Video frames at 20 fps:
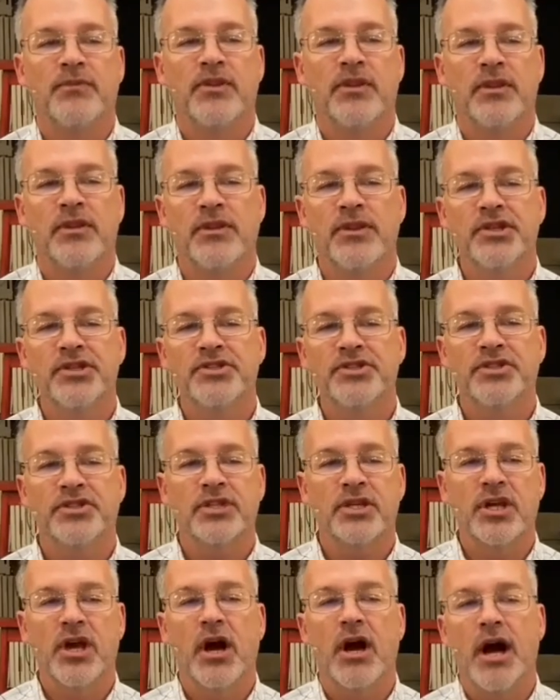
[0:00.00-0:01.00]
This
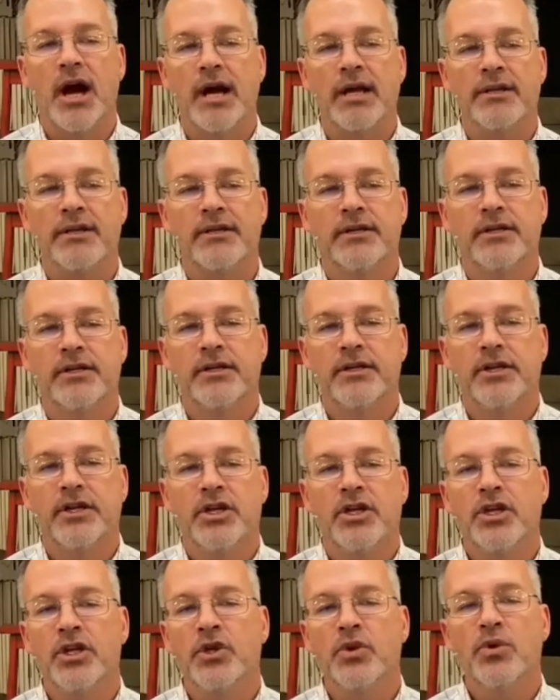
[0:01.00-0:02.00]
God,
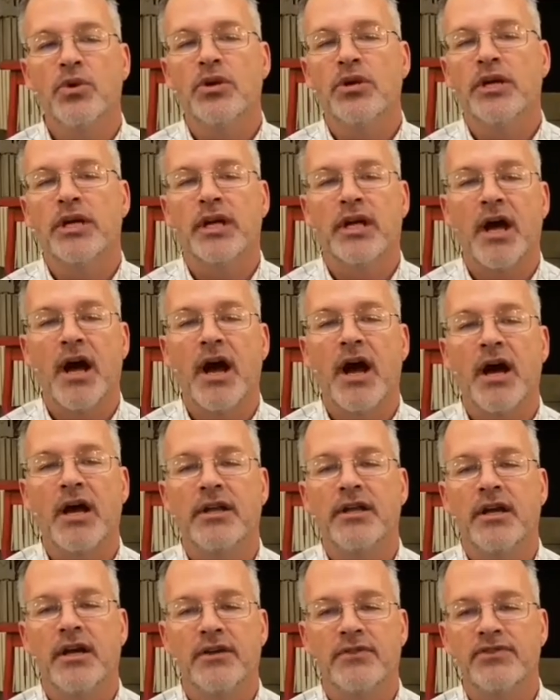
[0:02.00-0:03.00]
you are a
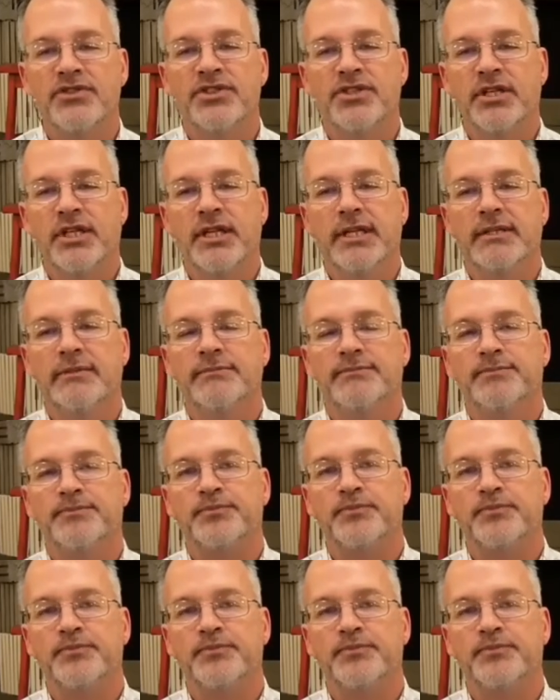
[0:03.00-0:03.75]
God of seeing,